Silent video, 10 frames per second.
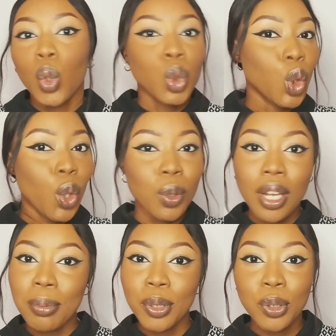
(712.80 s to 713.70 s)
So
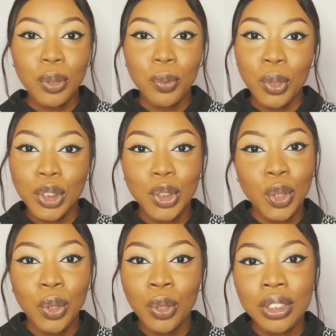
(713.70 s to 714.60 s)
let me know what your
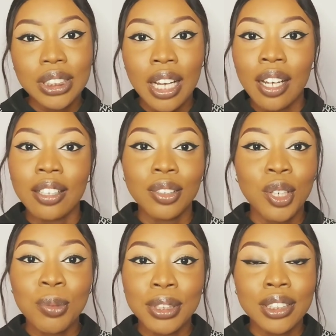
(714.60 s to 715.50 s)
thoughts are in the
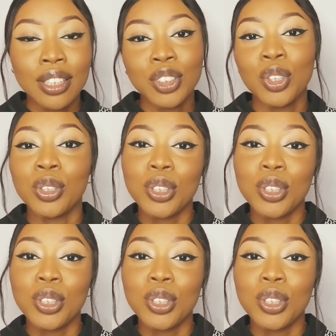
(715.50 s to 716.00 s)
comment section.